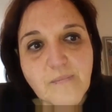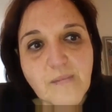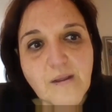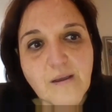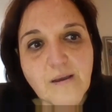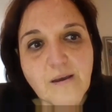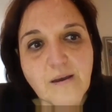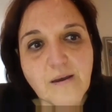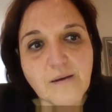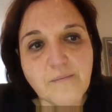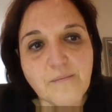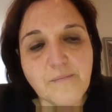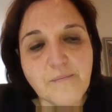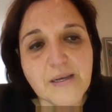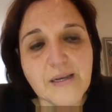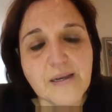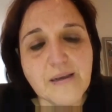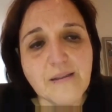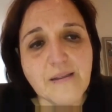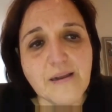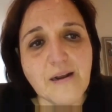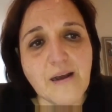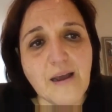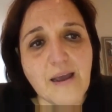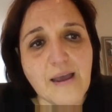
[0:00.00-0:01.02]
um, bigger
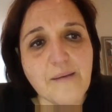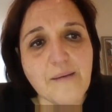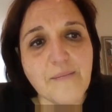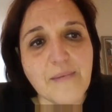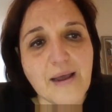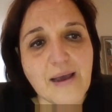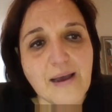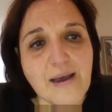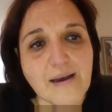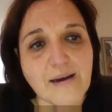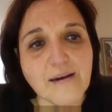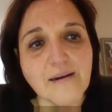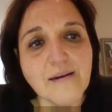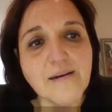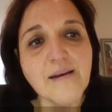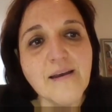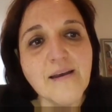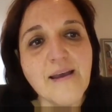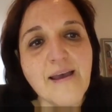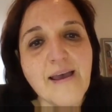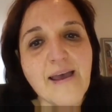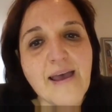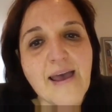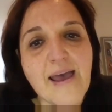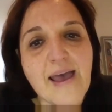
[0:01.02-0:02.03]
than I am now,
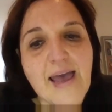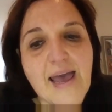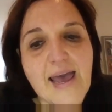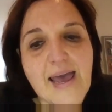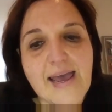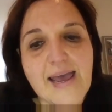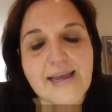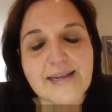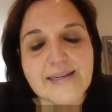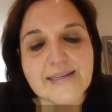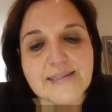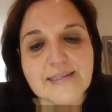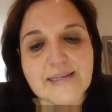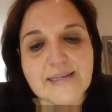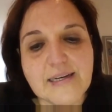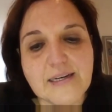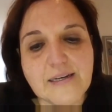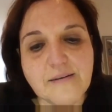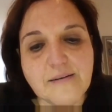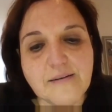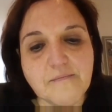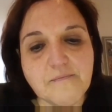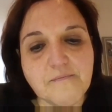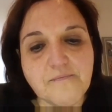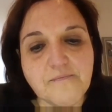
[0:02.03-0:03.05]
and
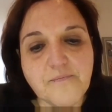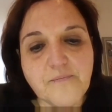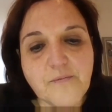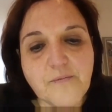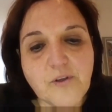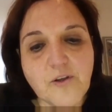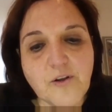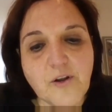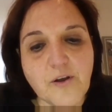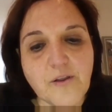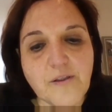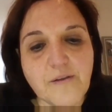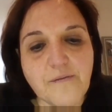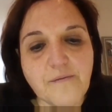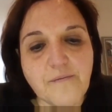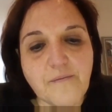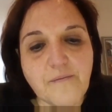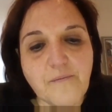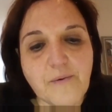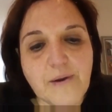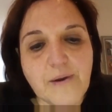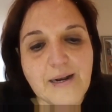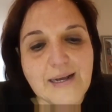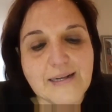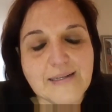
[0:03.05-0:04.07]
um, you know, the,
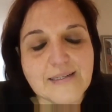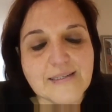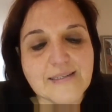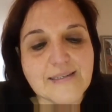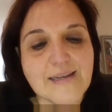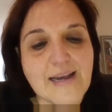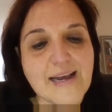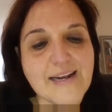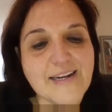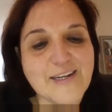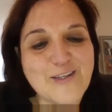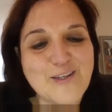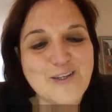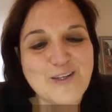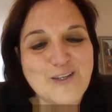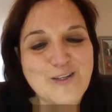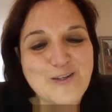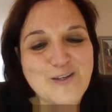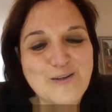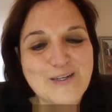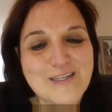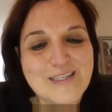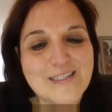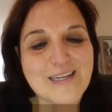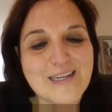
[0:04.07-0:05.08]
when I decided to
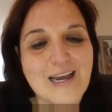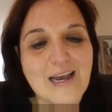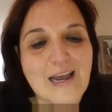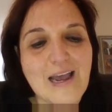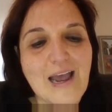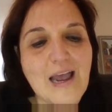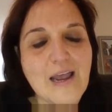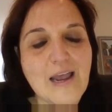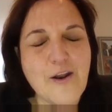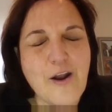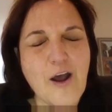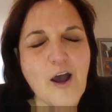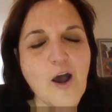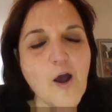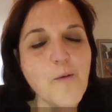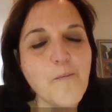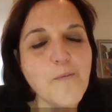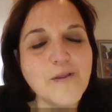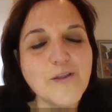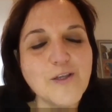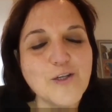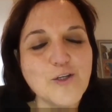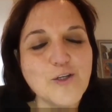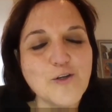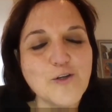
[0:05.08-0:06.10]
do it, I, you know, I
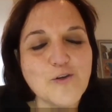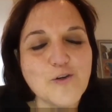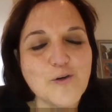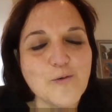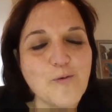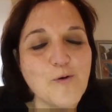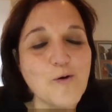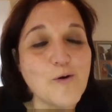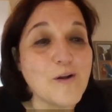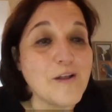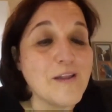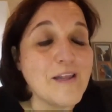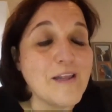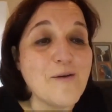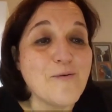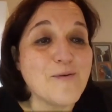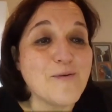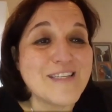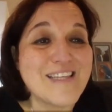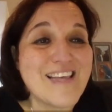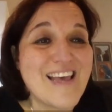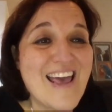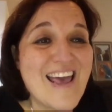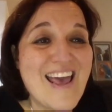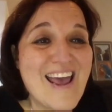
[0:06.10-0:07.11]
opened the Jewish Report and there
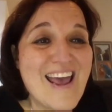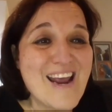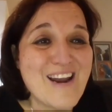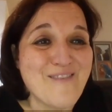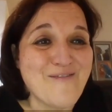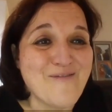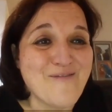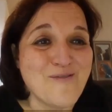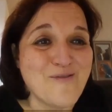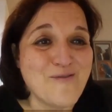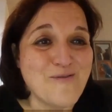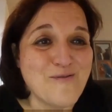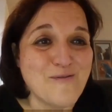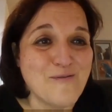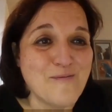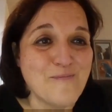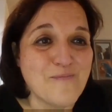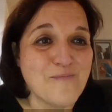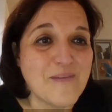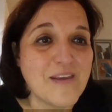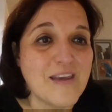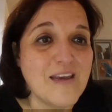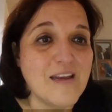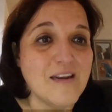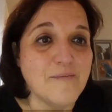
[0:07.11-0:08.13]
was the ad for
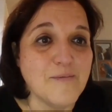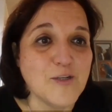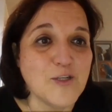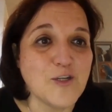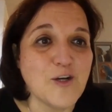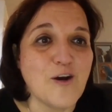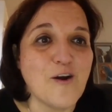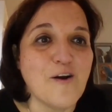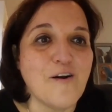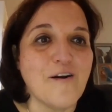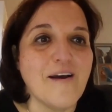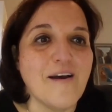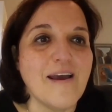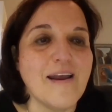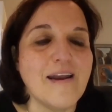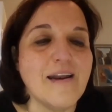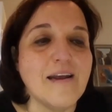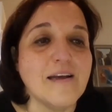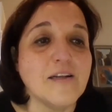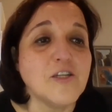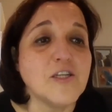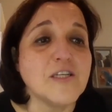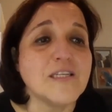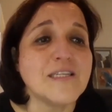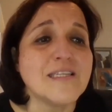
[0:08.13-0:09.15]
Kilimanjaro, and
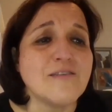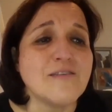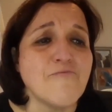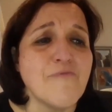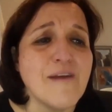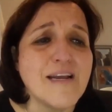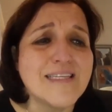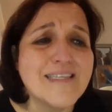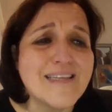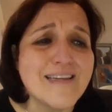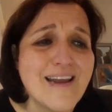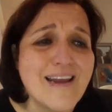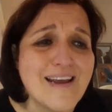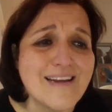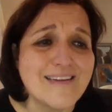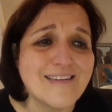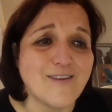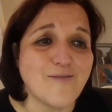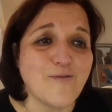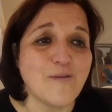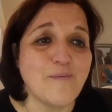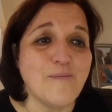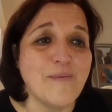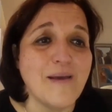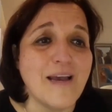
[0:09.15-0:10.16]
it just resonated
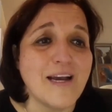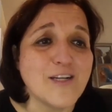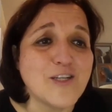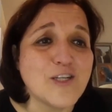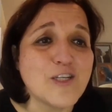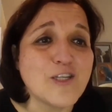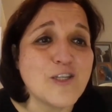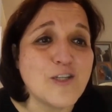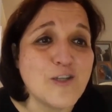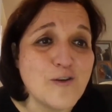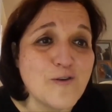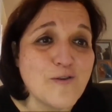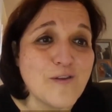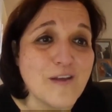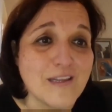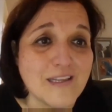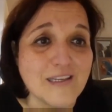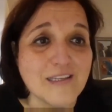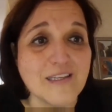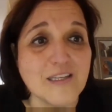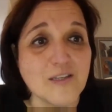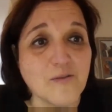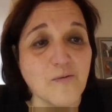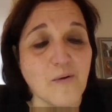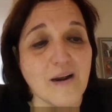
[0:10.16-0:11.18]
with me. I just knew that
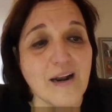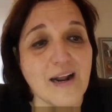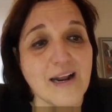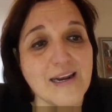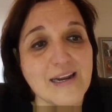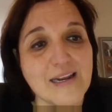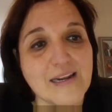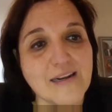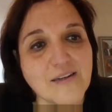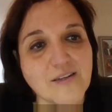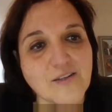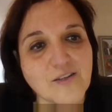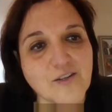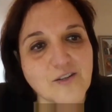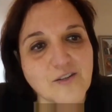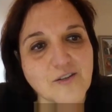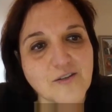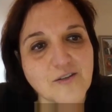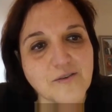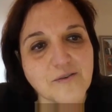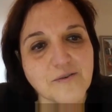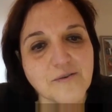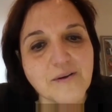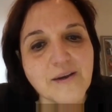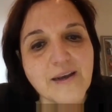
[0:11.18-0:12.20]
this is what I needed to
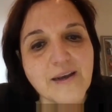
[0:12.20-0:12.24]
do.